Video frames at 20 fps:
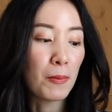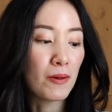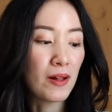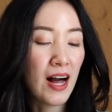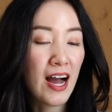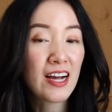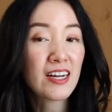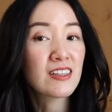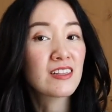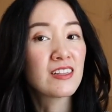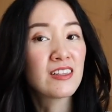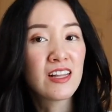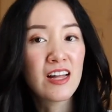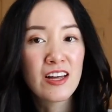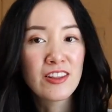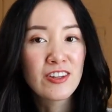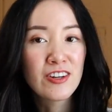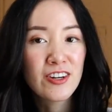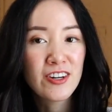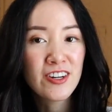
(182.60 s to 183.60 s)
black
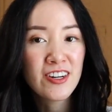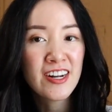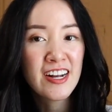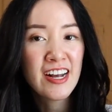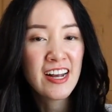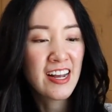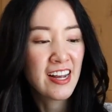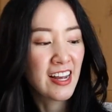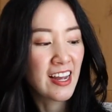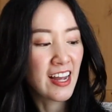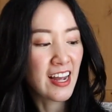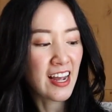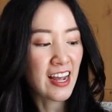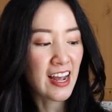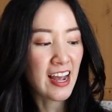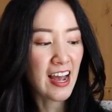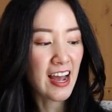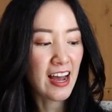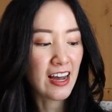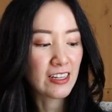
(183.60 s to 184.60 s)
leather
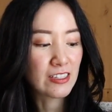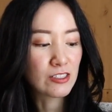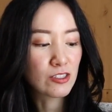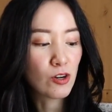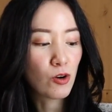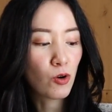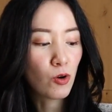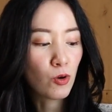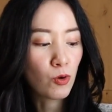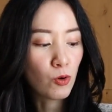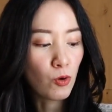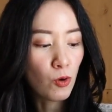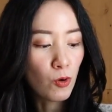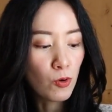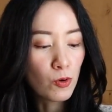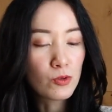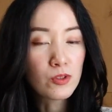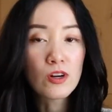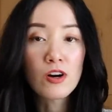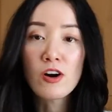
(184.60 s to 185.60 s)
and
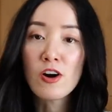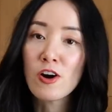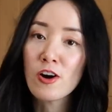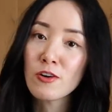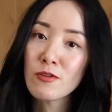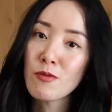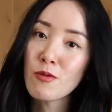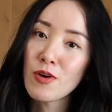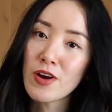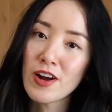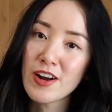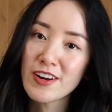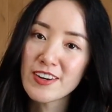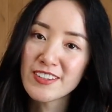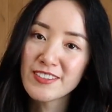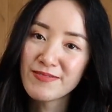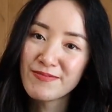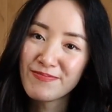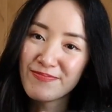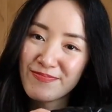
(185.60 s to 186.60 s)
gold hardware.